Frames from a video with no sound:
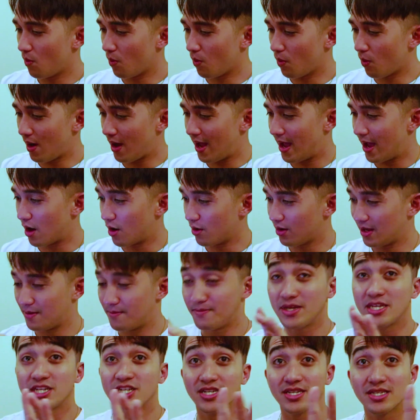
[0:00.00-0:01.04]
Wow, let
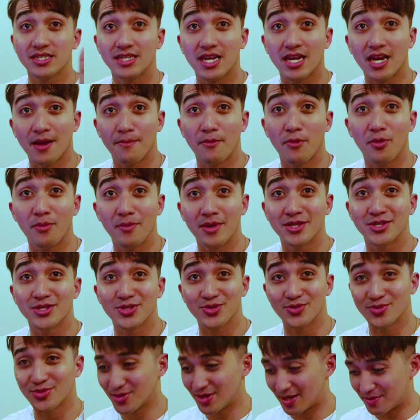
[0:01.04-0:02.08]
me just take a moment
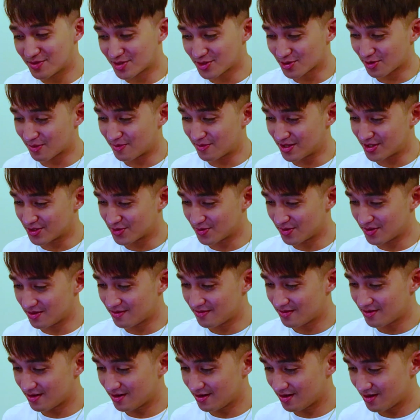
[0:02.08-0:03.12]
to absorb this one,
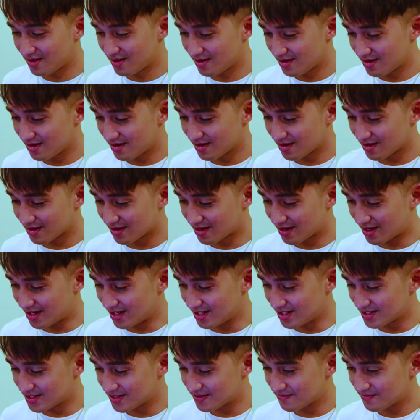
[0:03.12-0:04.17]

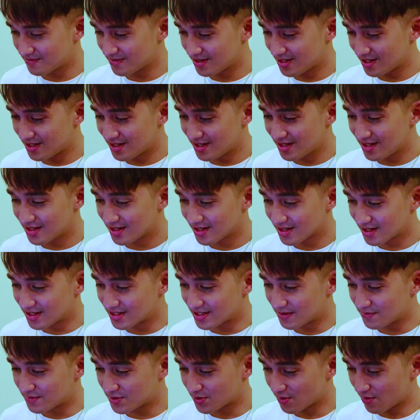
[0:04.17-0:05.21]
guys,
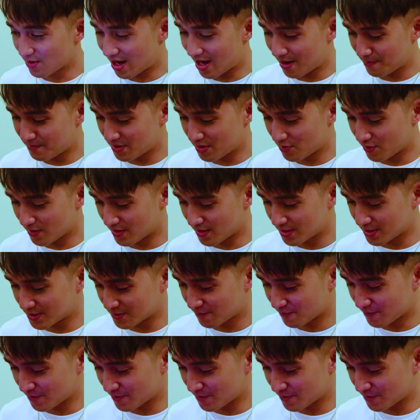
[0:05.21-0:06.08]
because I'm so happy with this